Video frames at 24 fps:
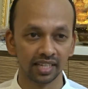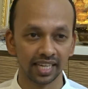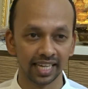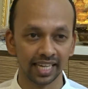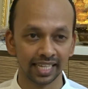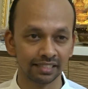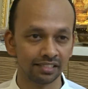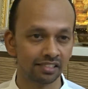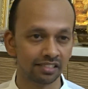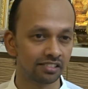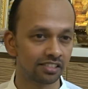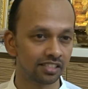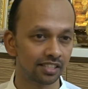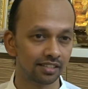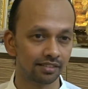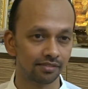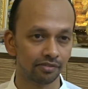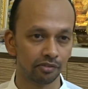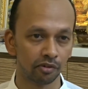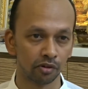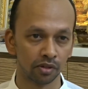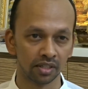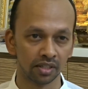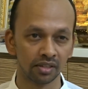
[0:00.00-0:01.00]
existence
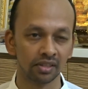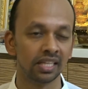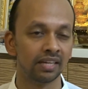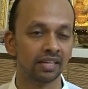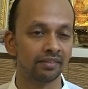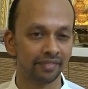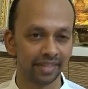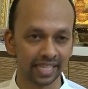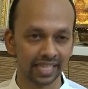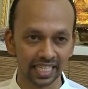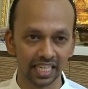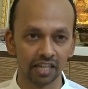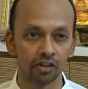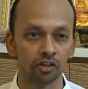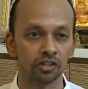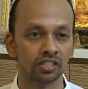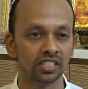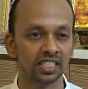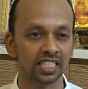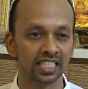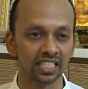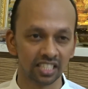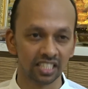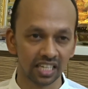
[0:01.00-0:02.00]
for us that we
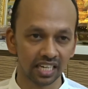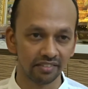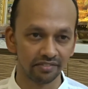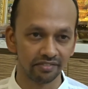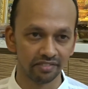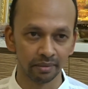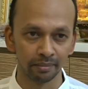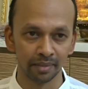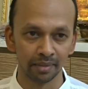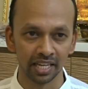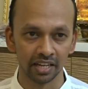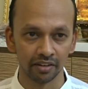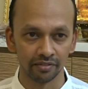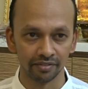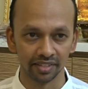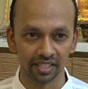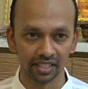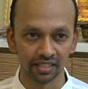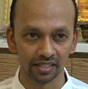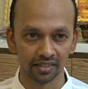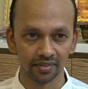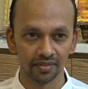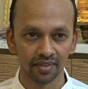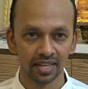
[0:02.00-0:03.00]
are generally familiar with.